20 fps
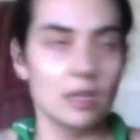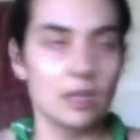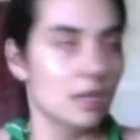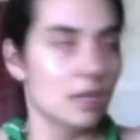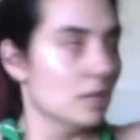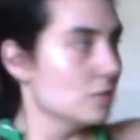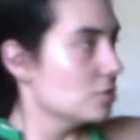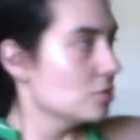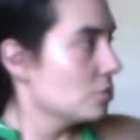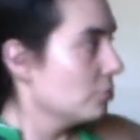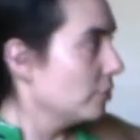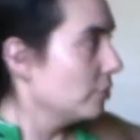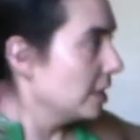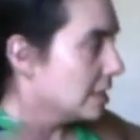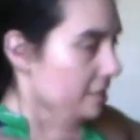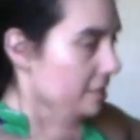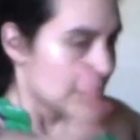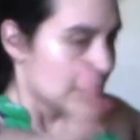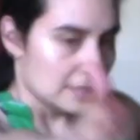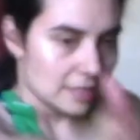
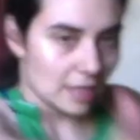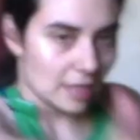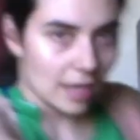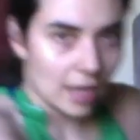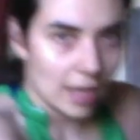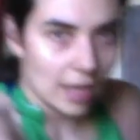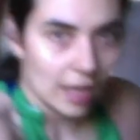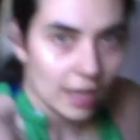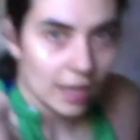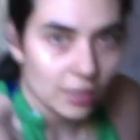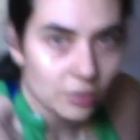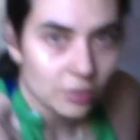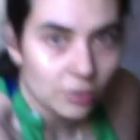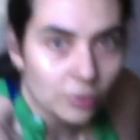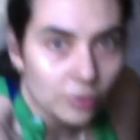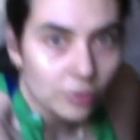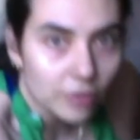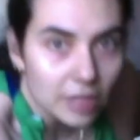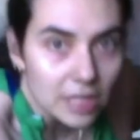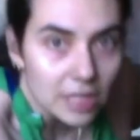Twist and
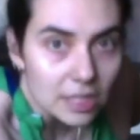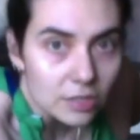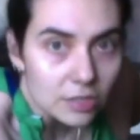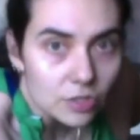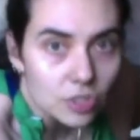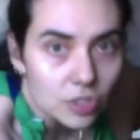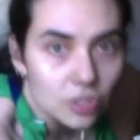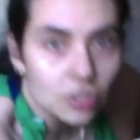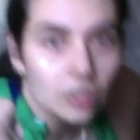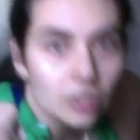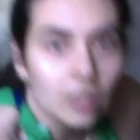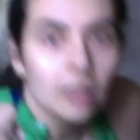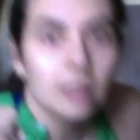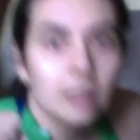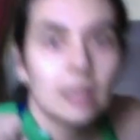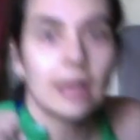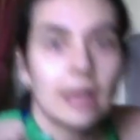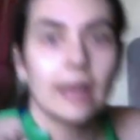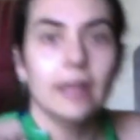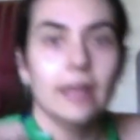reach
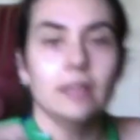again.